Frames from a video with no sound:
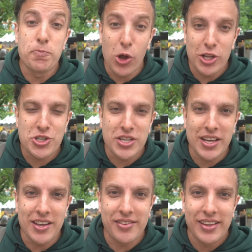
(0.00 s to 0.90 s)
demolish
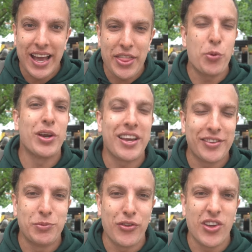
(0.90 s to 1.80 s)
these and then we're going to
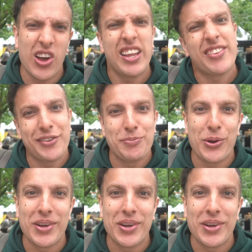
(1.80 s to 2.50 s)
get some dessert. Let's get some